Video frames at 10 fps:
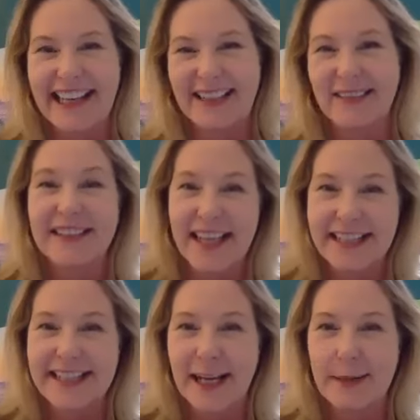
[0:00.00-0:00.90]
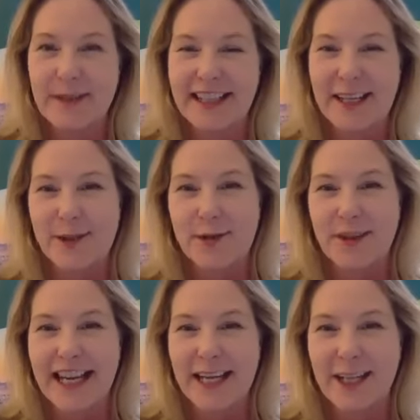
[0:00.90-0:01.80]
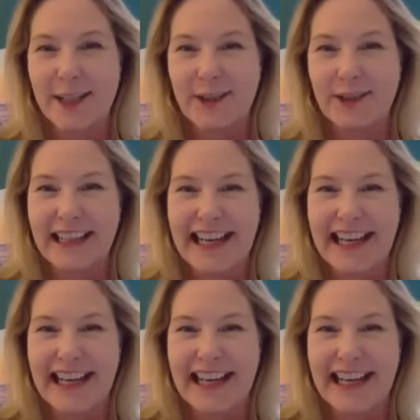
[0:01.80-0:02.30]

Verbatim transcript: and taking time today. So thank you,